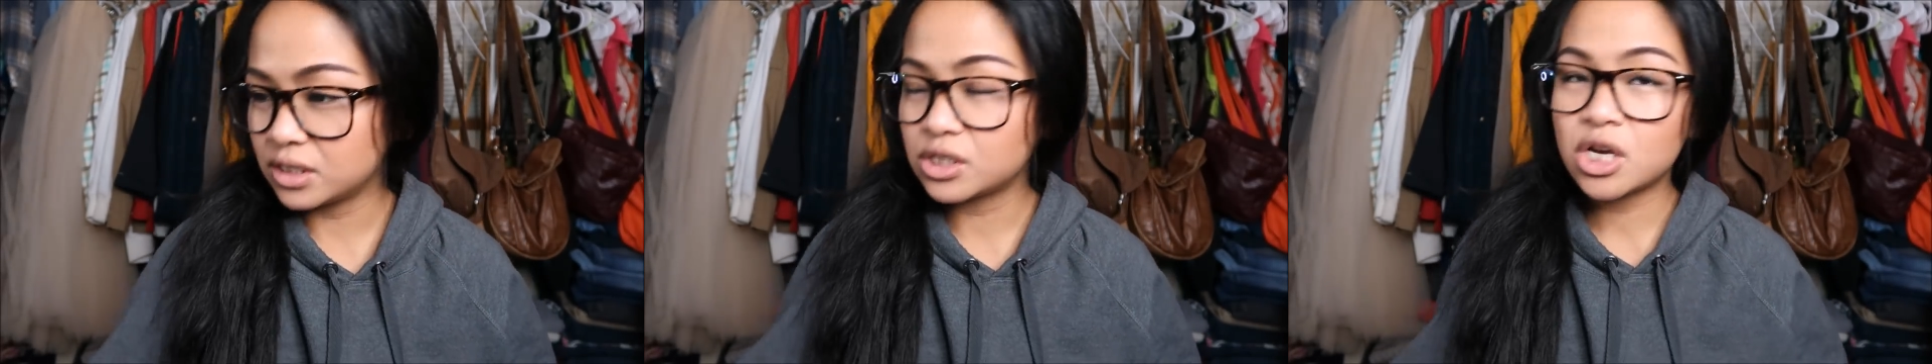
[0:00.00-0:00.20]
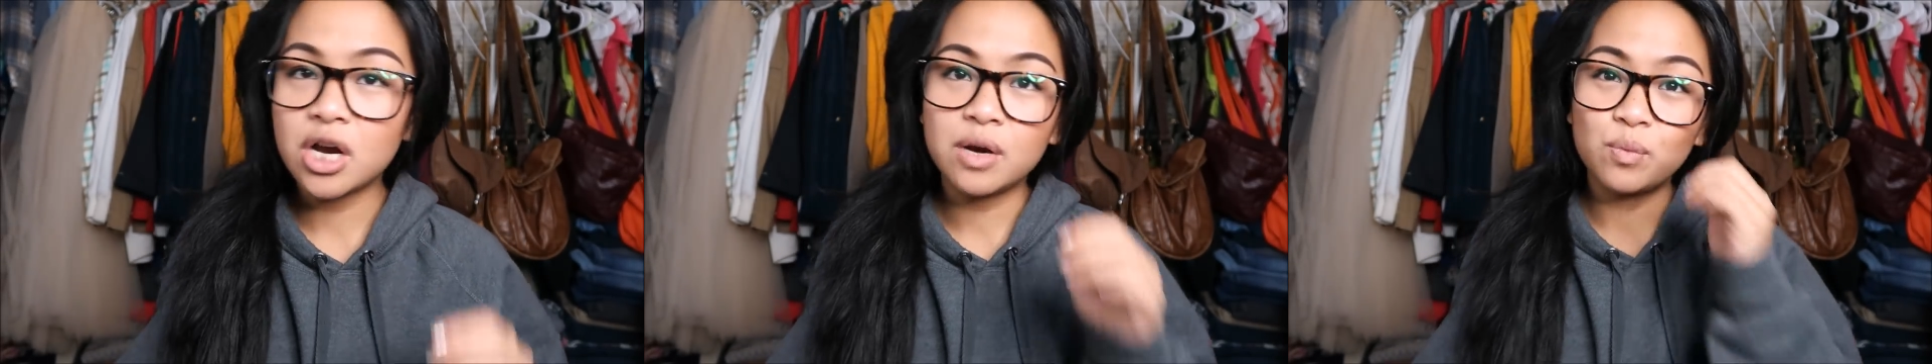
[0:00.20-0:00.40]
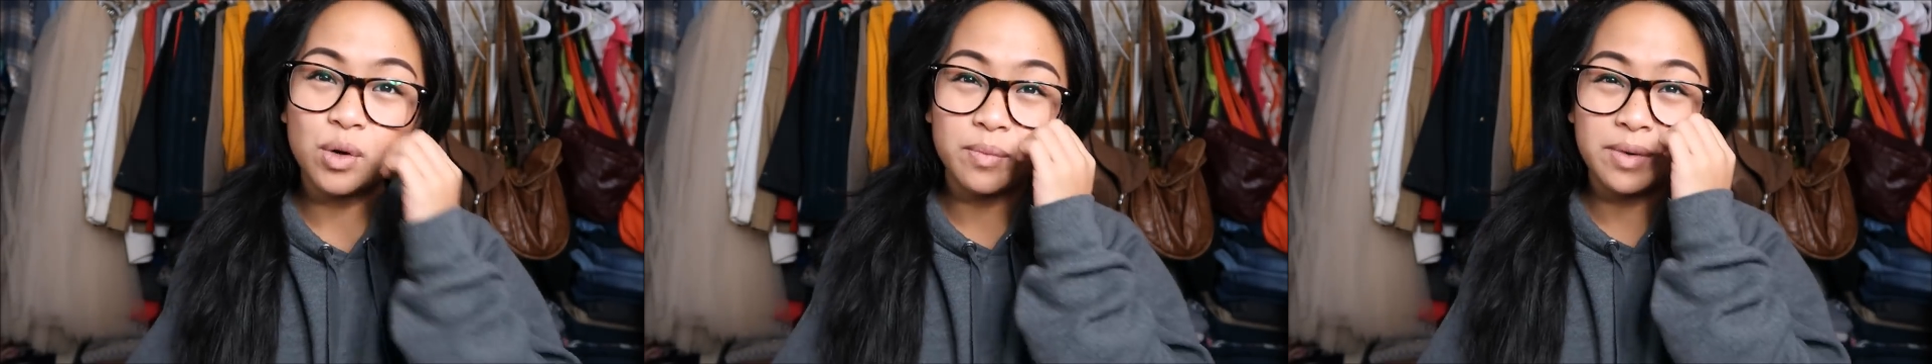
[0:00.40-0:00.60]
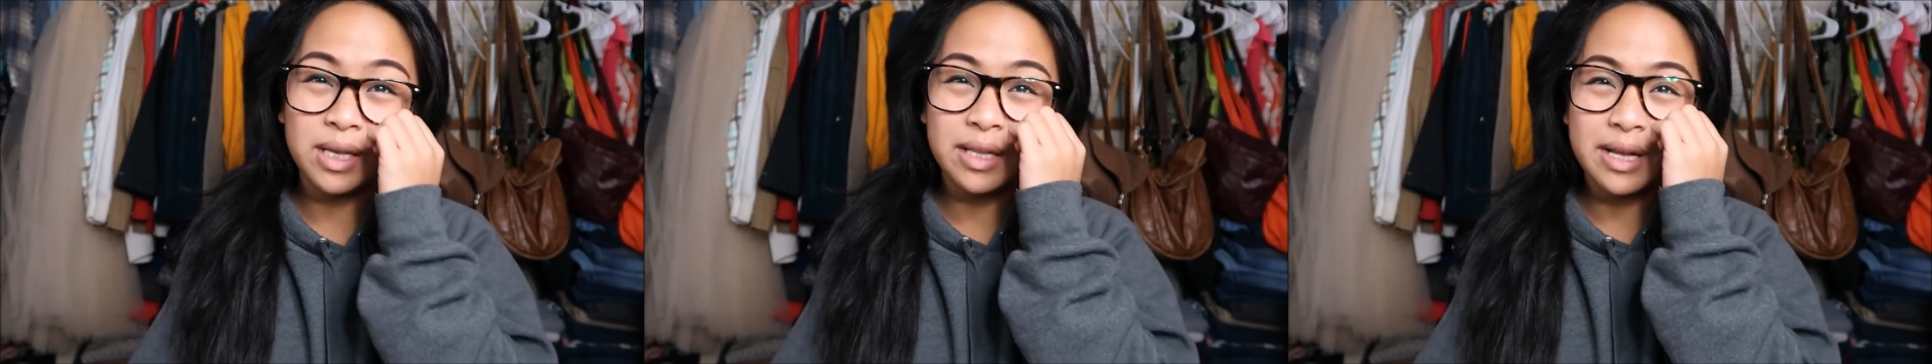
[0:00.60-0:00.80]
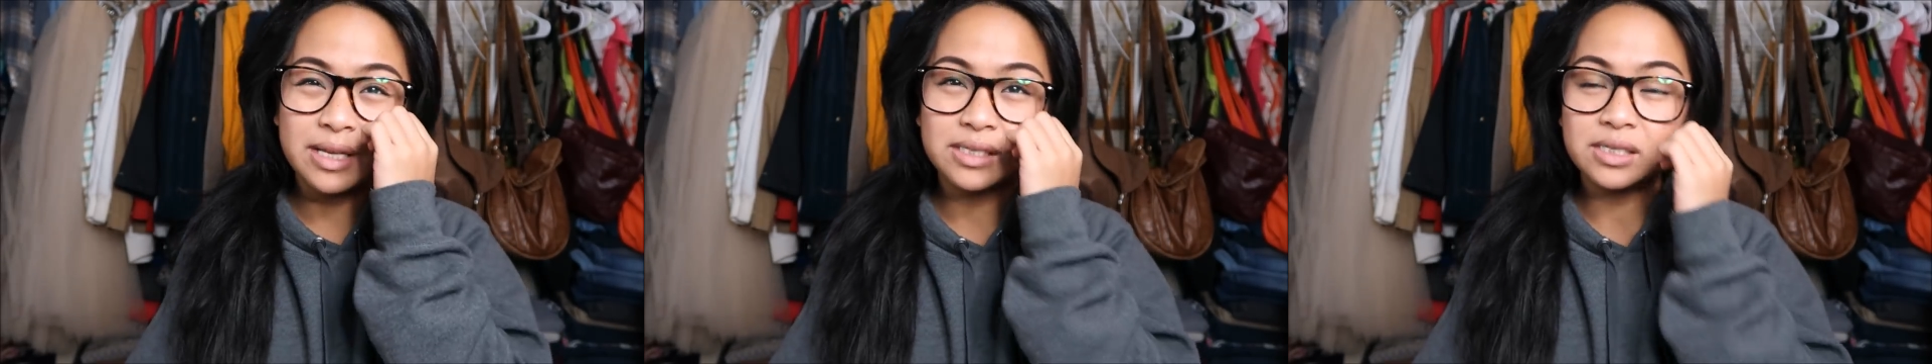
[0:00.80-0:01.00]
Sorry, I'm wearing my
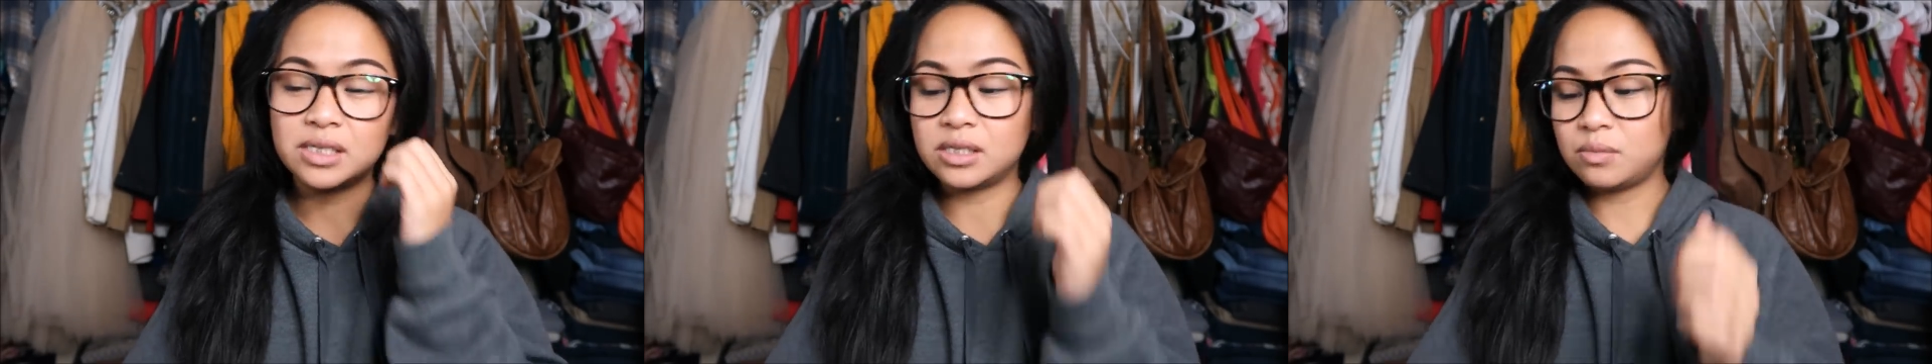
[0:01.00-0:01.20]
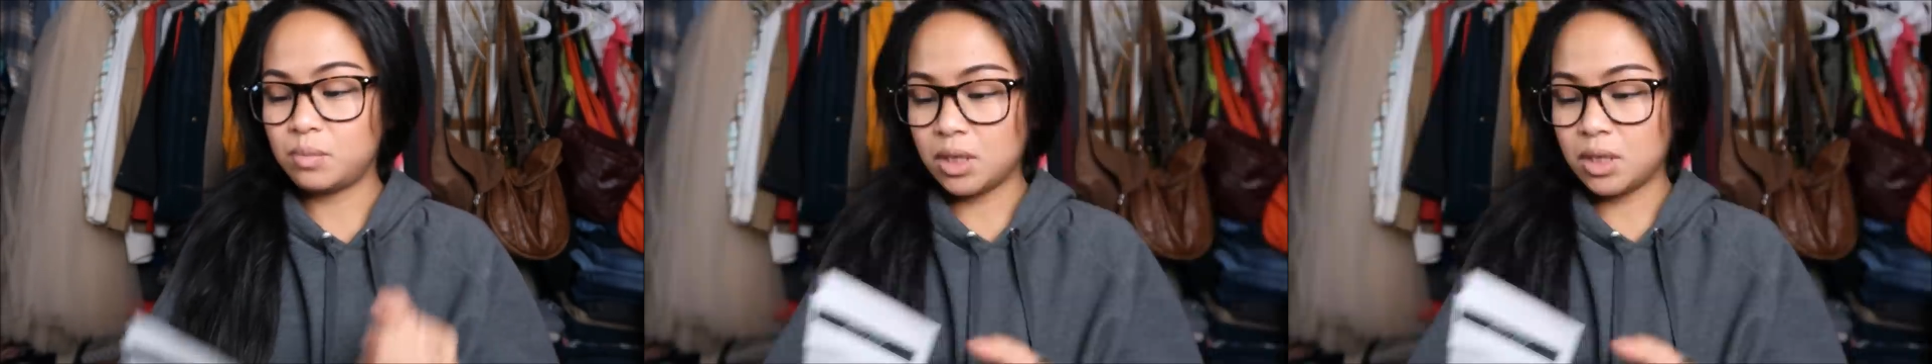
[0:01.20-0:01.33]
glasses